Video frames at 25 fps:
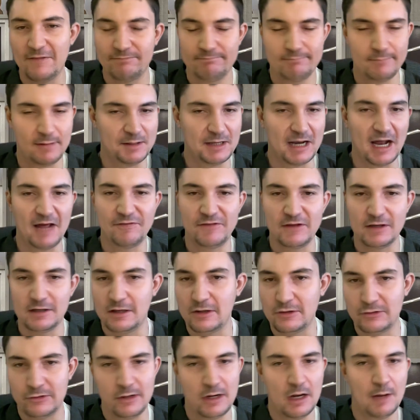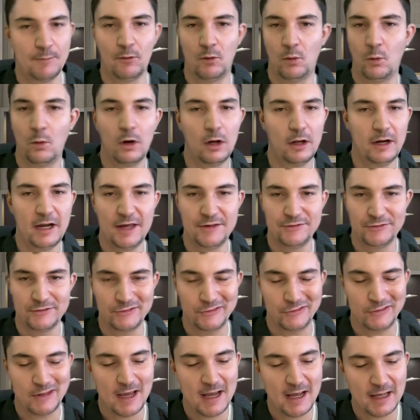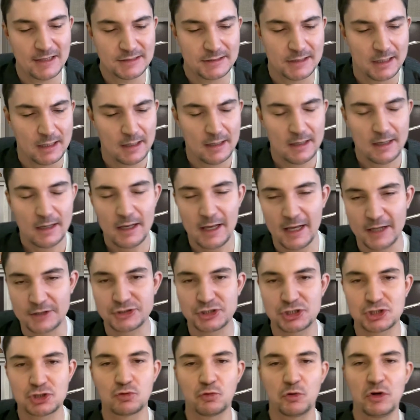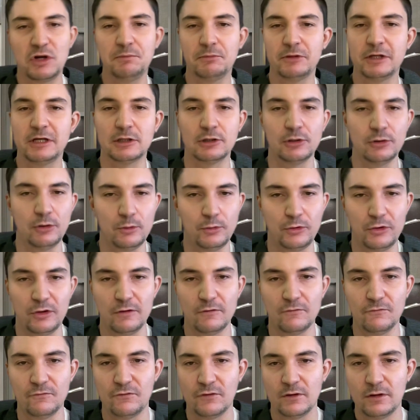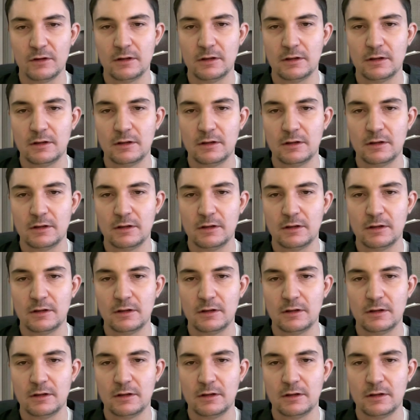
I think he's a number one as it stands, extremely elusive,